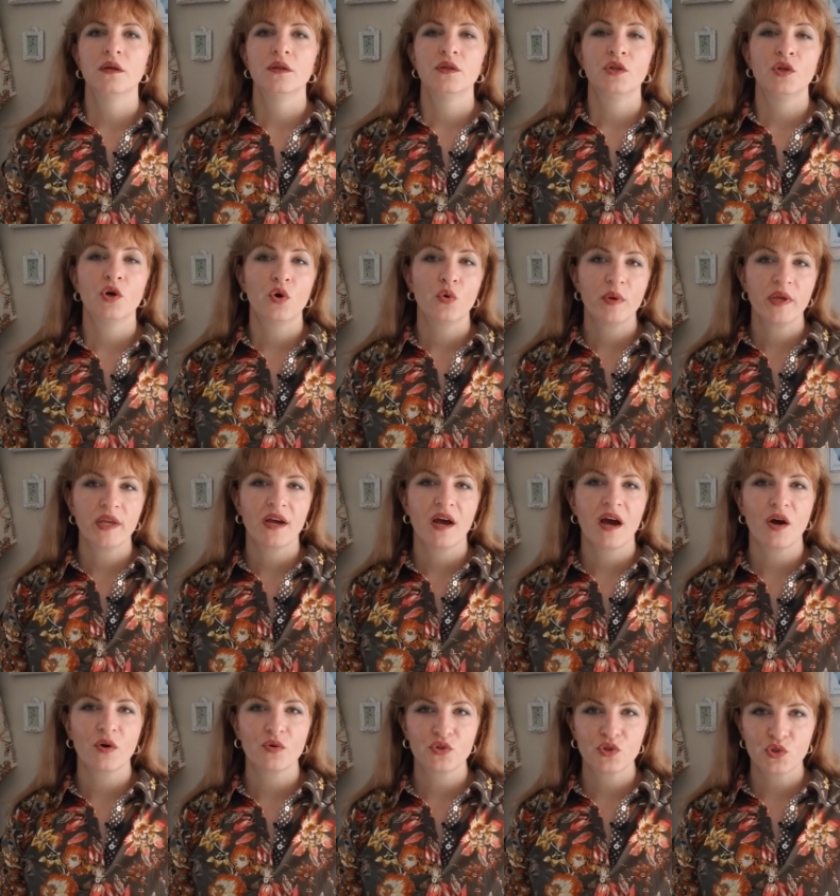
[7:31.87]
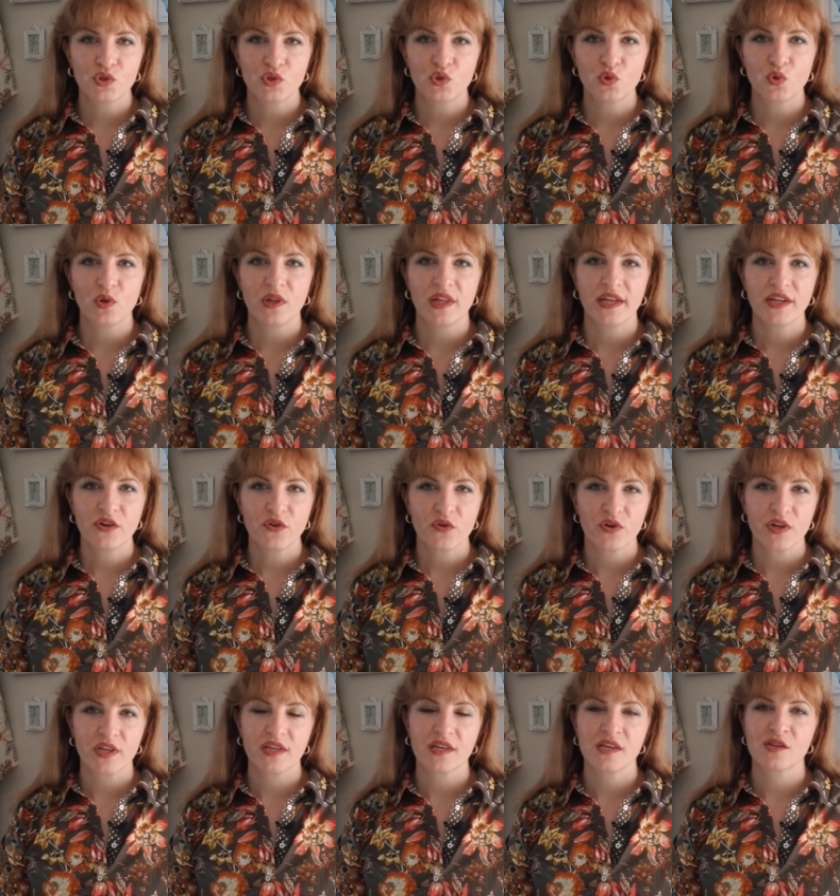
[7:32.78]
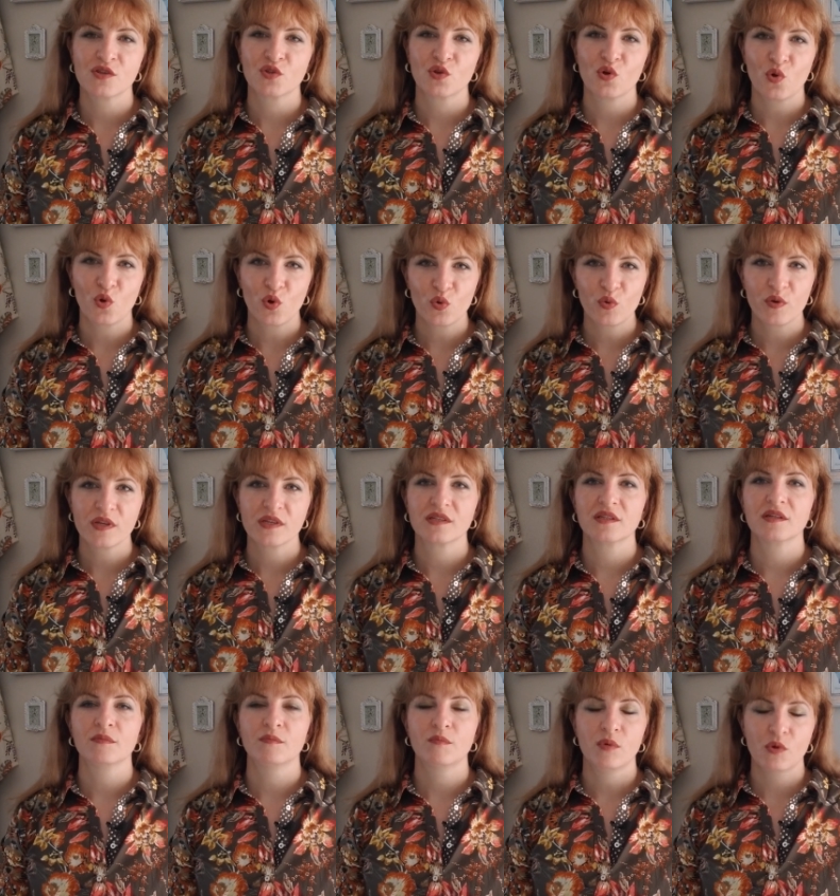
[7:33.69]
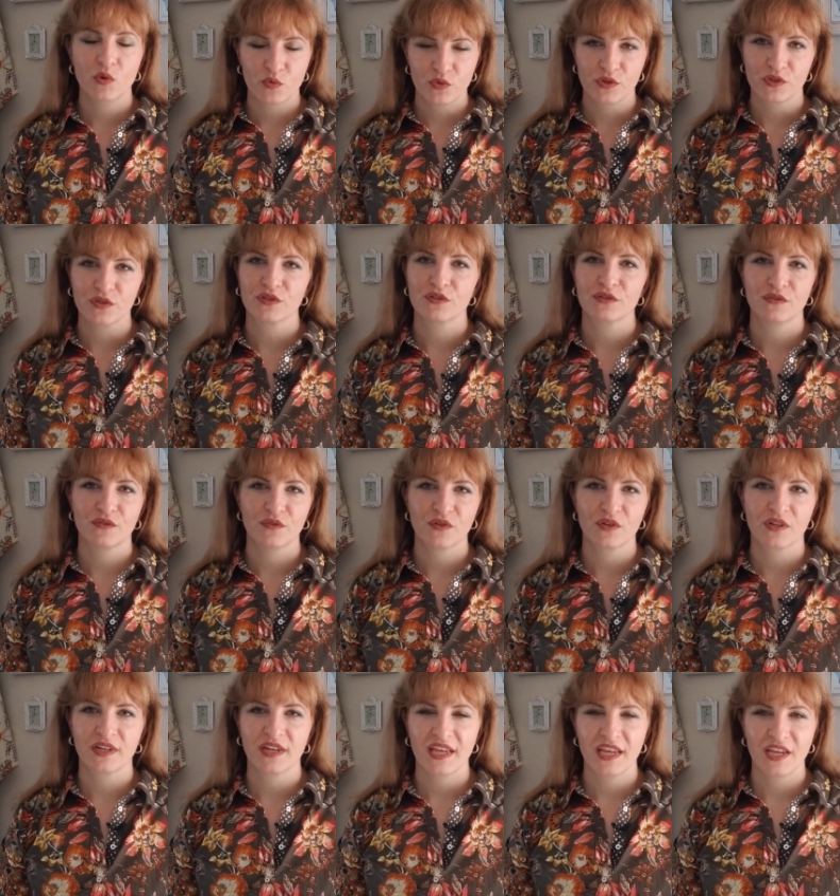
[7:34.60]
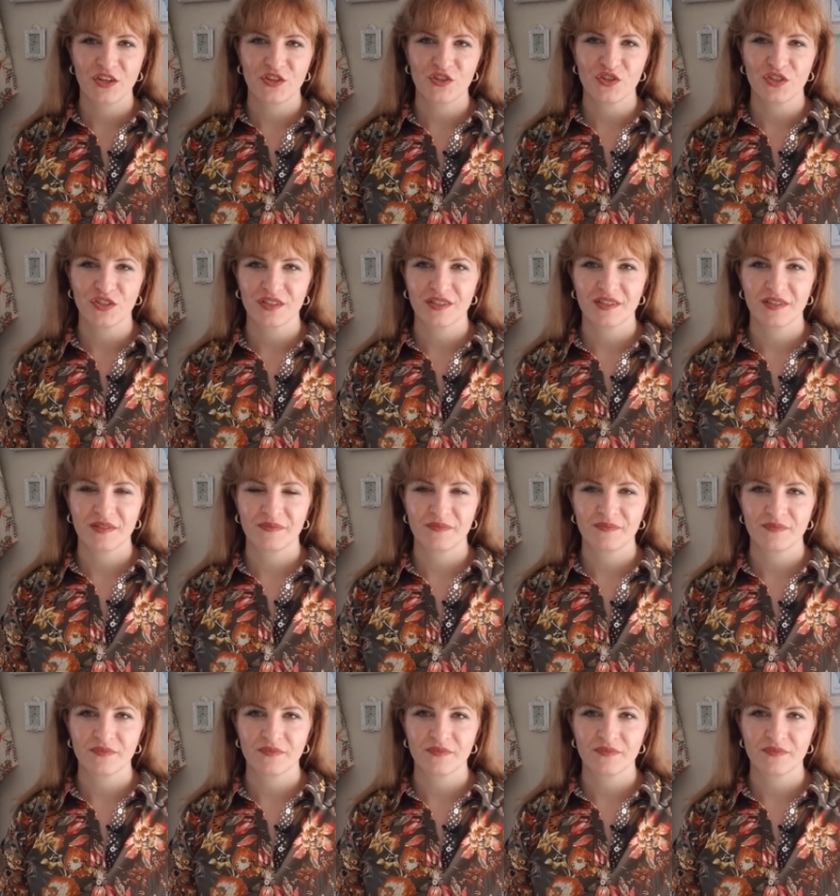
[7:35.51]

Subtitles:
Knowing how to do lettering is always a bonus for an agent